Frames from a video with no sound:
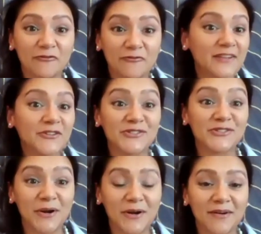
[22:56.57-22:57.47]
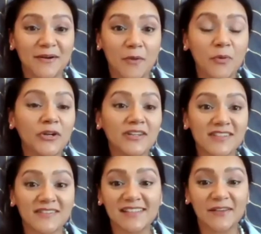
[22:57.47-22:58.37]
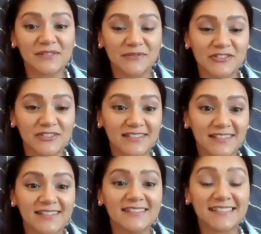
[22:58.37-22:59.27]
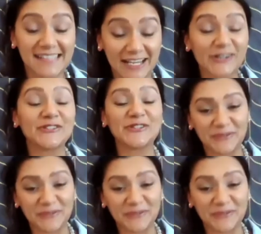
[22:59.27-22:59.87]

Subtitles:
factors that are put into the self-sufficiency standards.